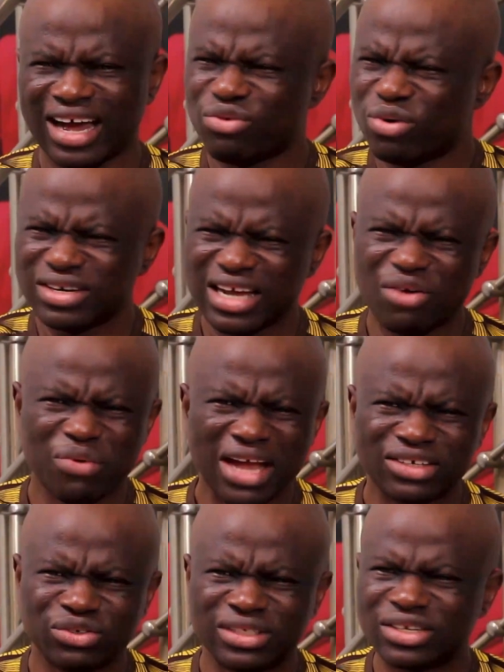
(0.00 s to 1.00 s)
I wonder
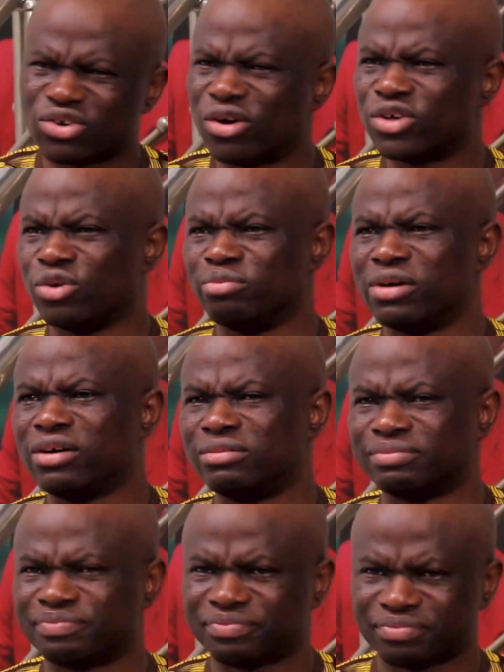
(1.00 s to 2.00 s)
why you didn't call your
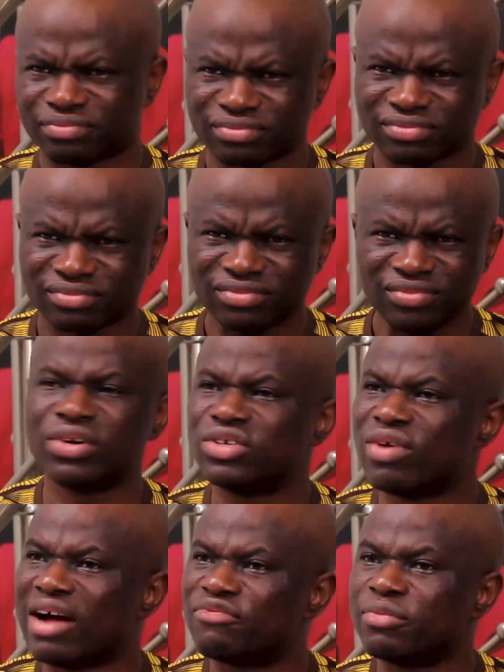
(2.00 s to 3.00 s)
mom
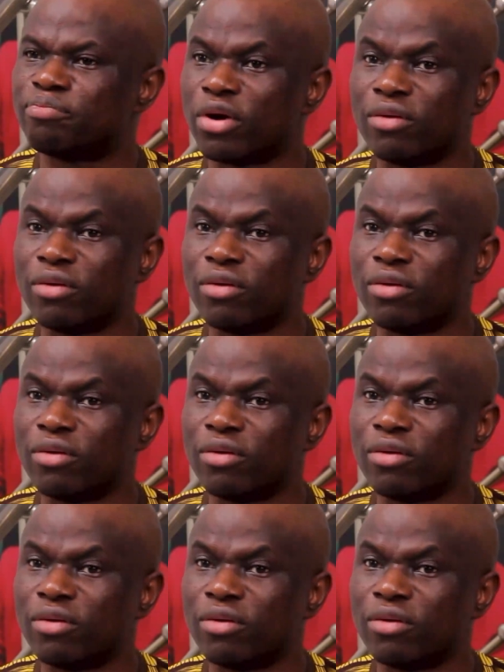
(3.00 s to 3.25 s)
when you're having